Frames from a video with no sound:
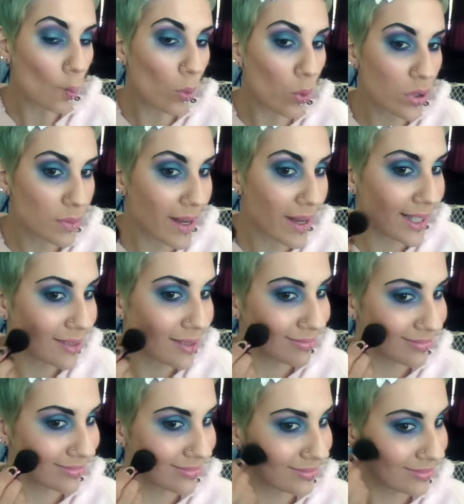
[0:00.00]
or smiling.
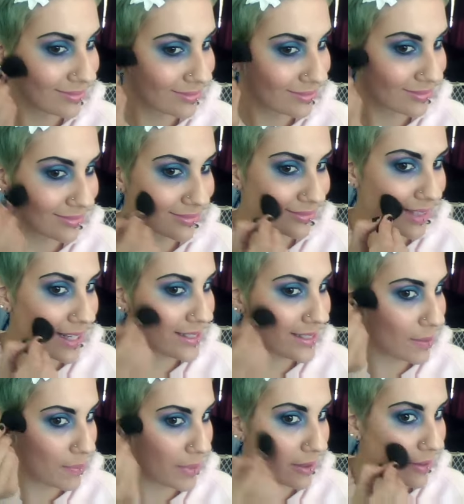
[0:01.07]
That
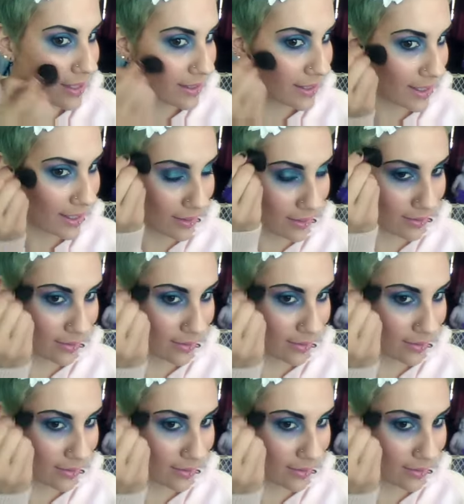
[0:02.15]
dip in right there.